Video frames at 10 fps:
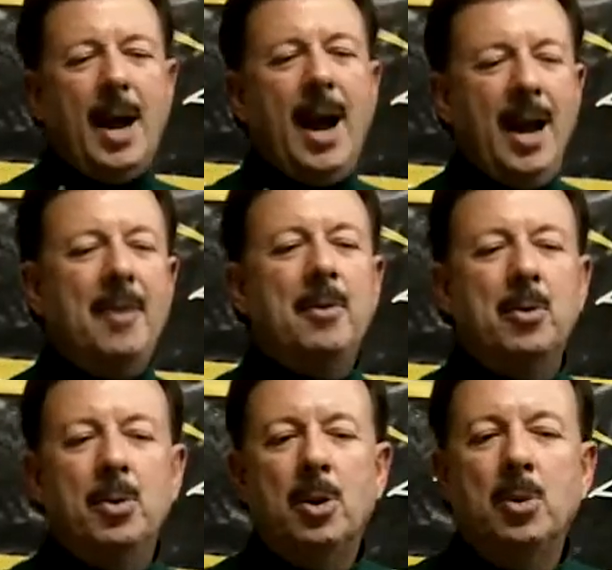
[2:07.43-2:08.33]
I have
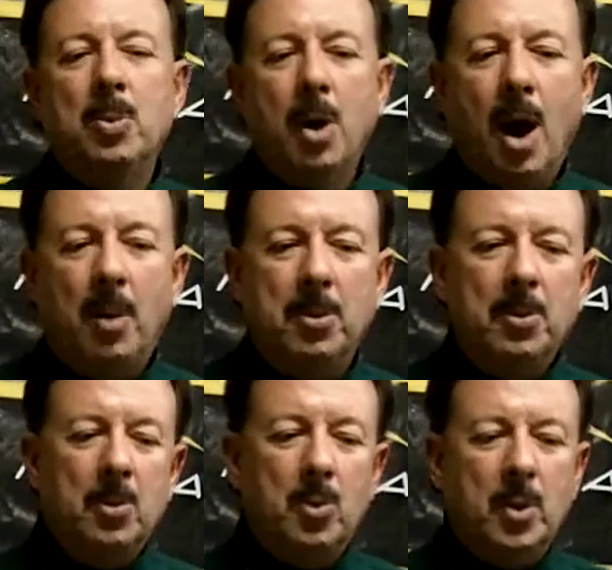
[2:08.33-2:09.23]
a real
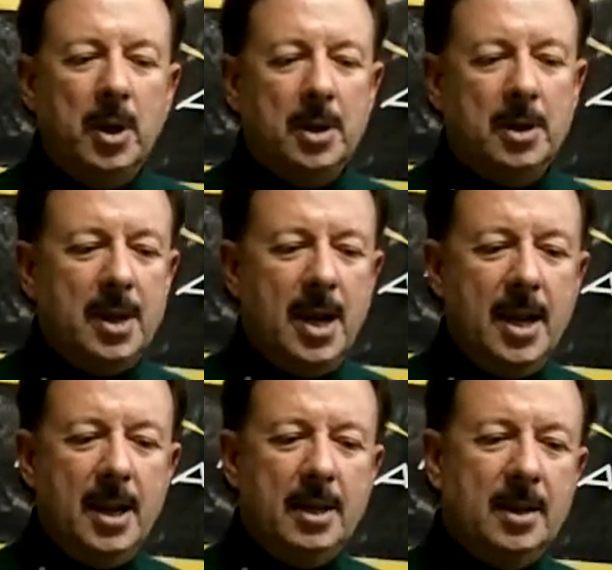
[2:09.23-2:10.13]
problem with
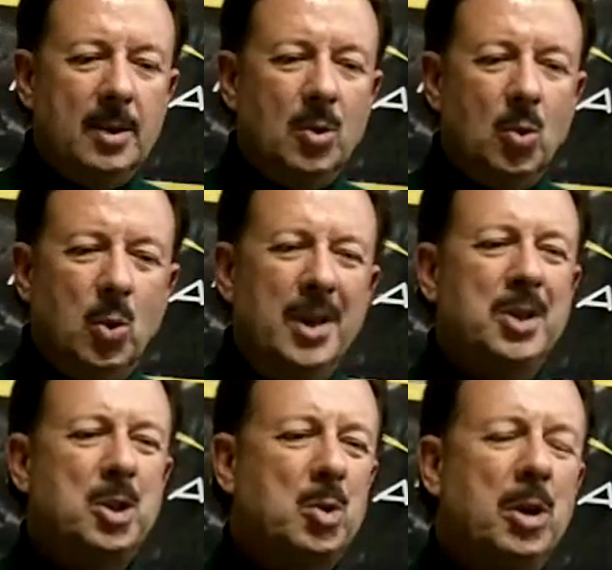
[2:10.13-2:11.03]
saying
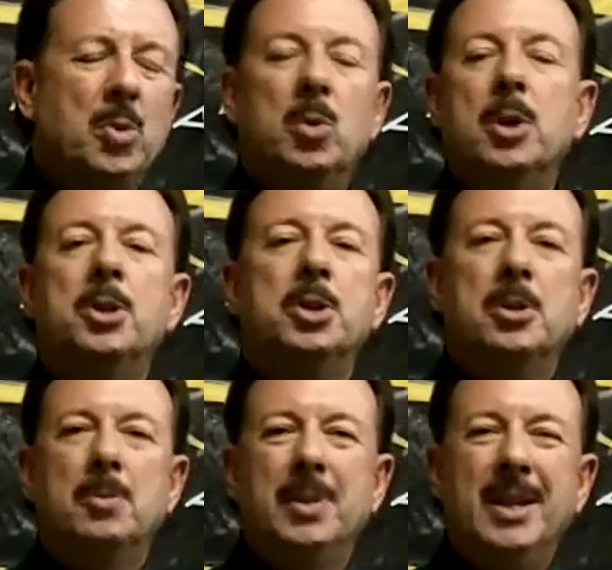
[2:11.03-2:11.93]
which 3-wood
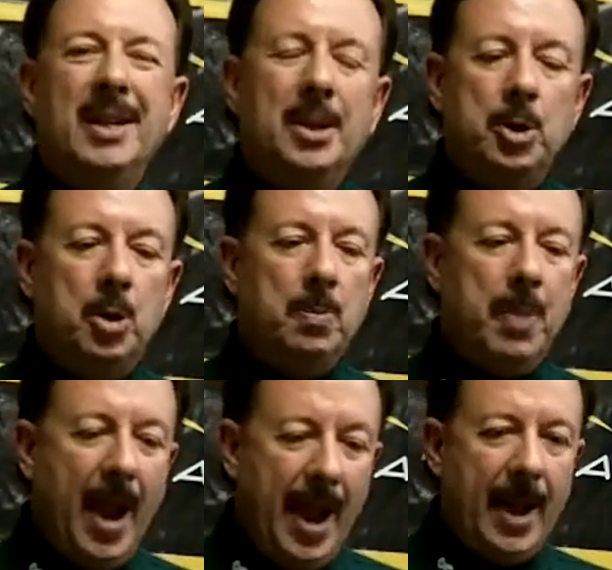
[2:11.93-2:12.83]
should be in your
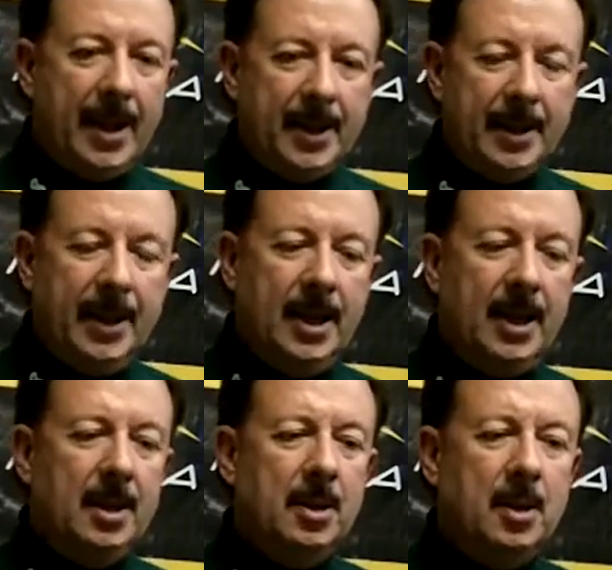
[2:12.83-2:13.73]
bag,
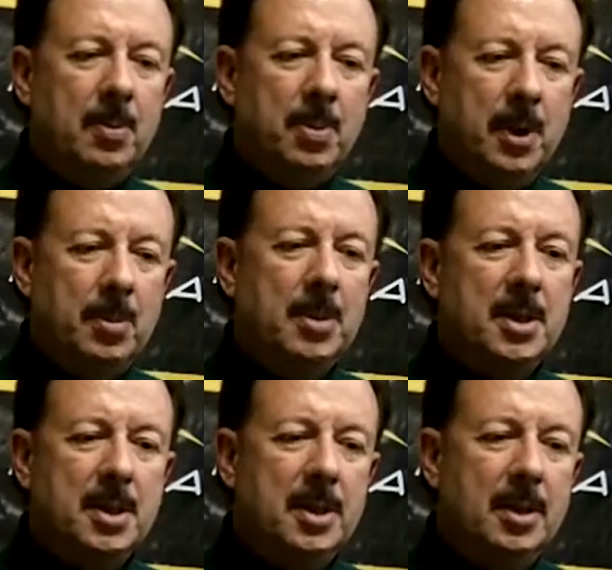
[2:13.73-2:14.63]
and the
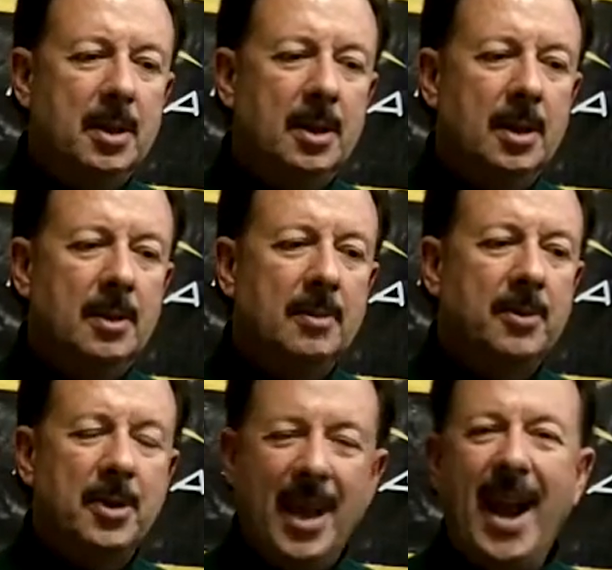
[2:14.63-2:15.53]
premise
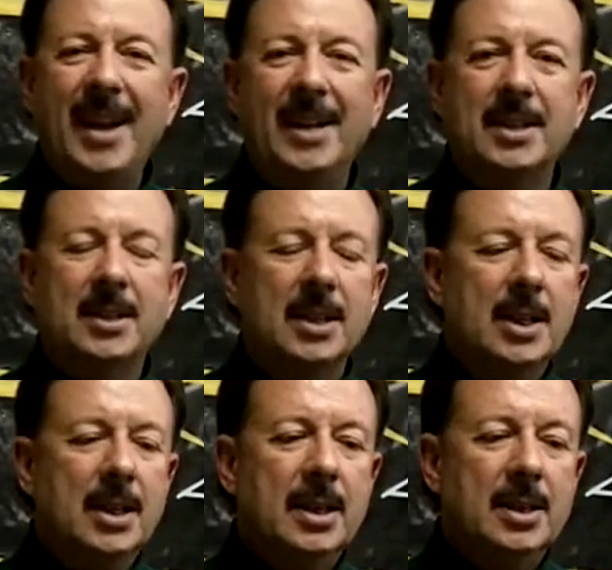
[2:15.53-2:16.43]
for that is
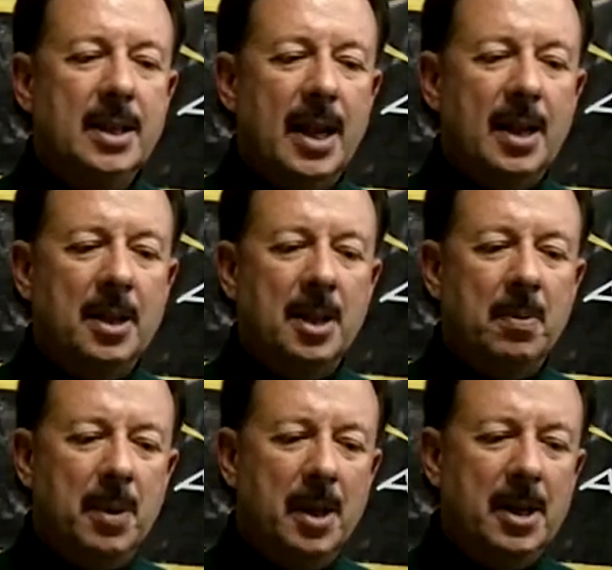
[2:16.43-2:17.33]
that the
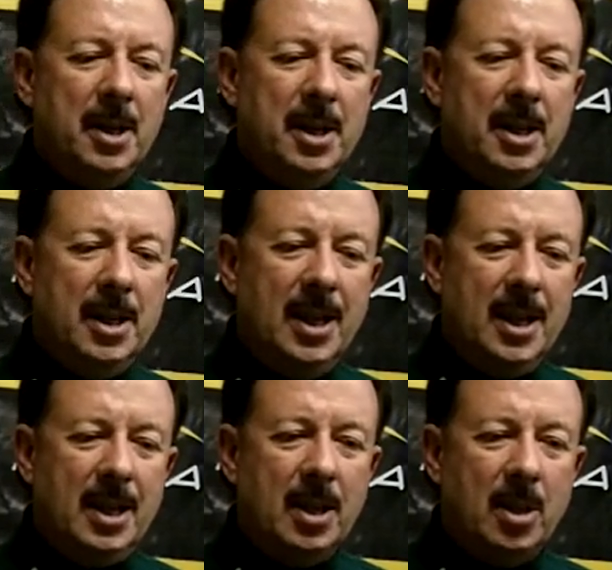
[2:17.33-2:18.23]
ability to
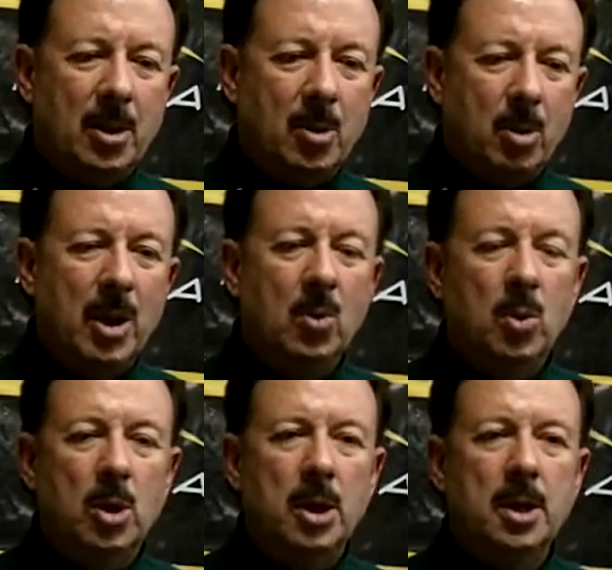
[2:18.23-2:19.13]
hit the
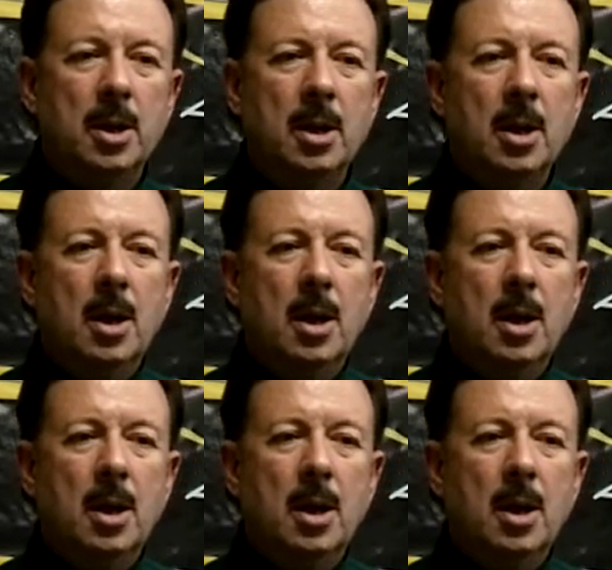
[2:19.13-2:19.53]
3-wood